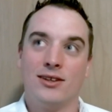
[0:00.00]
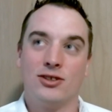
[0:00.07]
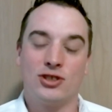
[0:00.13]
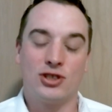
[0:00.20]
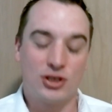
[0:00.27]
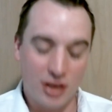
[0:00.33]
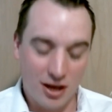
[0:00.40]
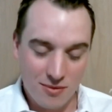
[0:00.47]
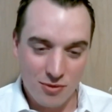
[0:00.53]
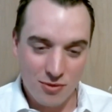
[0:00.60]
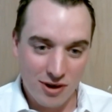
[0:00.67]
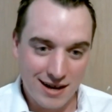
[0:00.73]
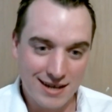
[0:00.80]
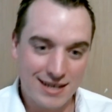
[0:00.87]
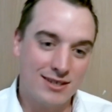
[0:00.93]

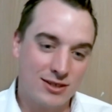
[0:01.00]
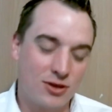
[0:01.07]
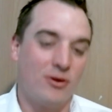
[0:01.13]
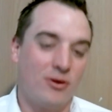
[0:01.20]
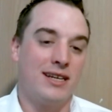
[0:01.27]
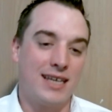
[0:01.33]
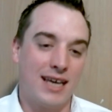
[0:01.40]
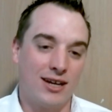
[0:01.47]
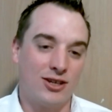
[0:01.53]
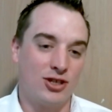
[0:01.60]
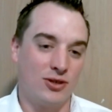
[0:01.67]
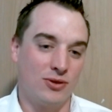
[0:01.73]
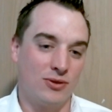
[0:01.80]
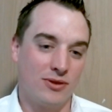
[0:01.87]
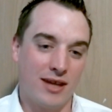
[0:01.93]
someone is going to catch you.